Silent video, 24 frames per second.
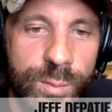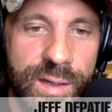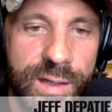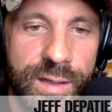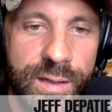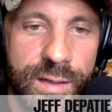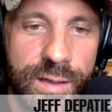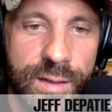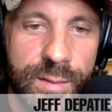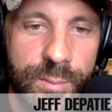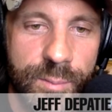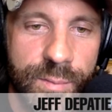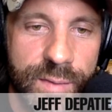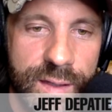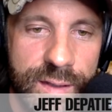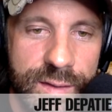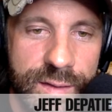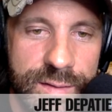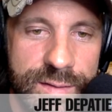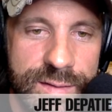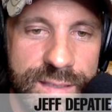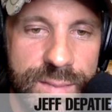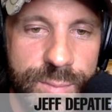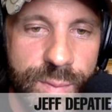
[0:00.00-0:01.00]
the
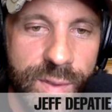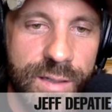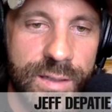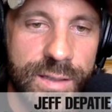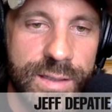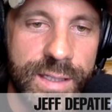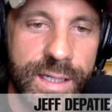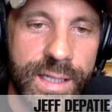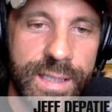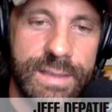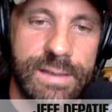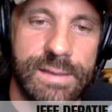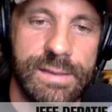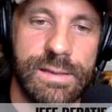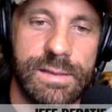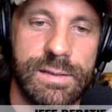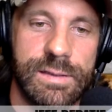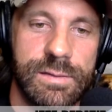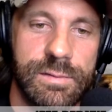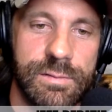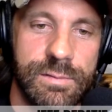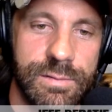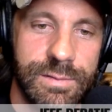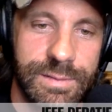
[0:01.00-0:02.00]
tea party yet.
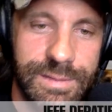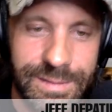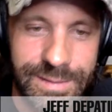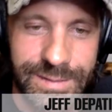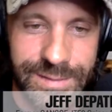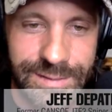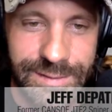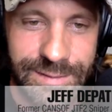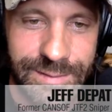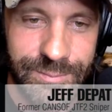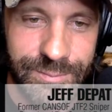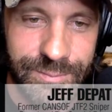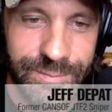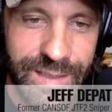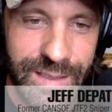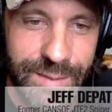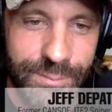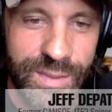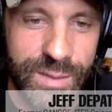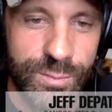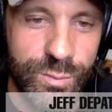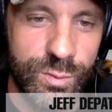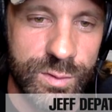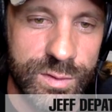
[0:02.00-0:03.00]

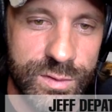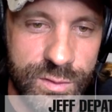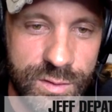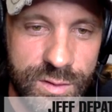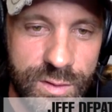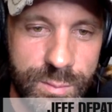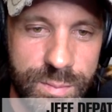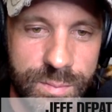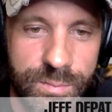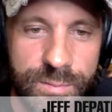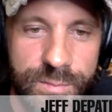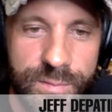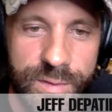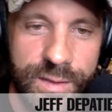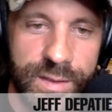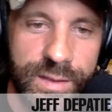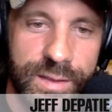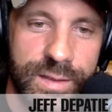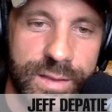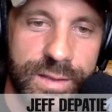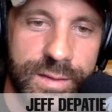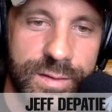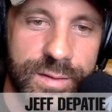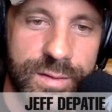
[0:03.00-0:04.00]
Maybe we'll do
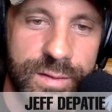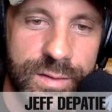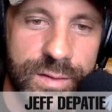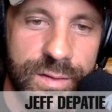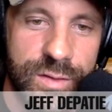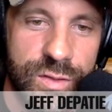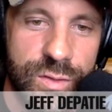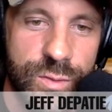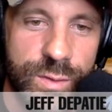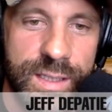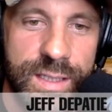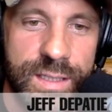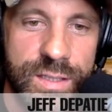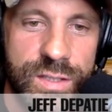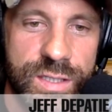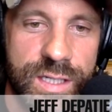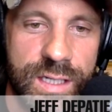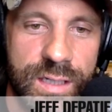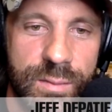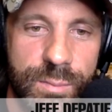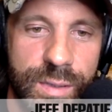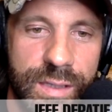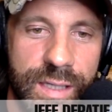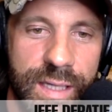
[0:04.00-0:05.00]
the new age kind
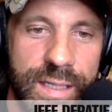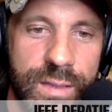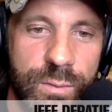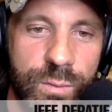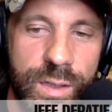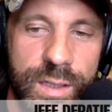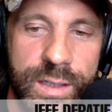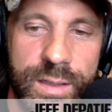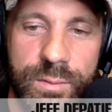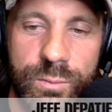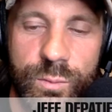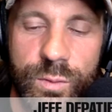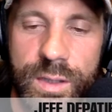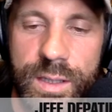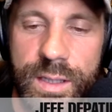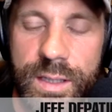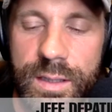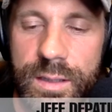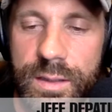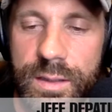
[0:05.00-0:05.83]
of polite one where